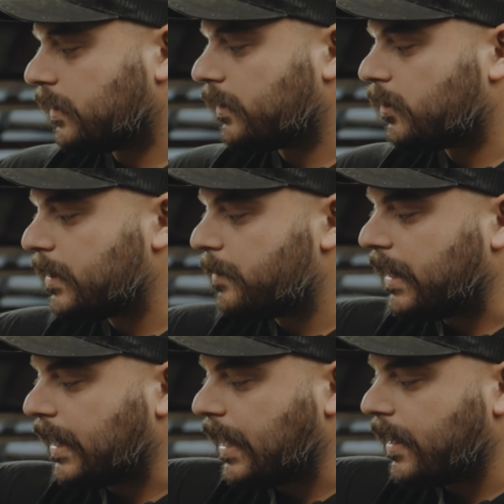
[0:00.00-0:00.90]
a little bit
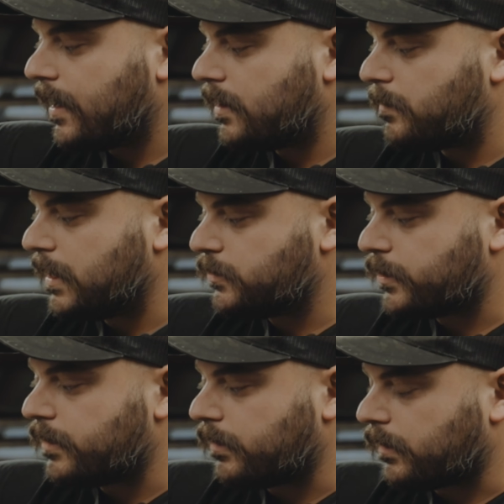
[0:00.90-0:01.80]
by hand. Make
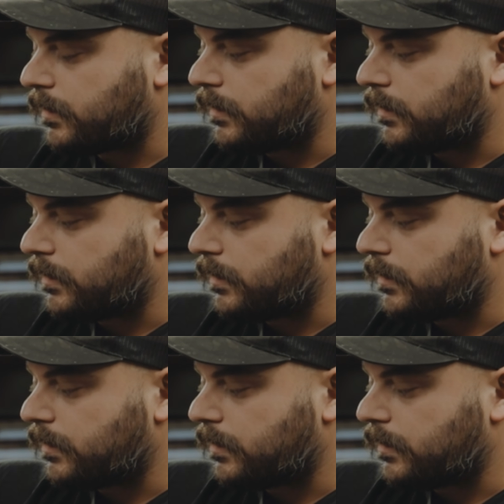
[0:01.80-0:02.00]
sure you don't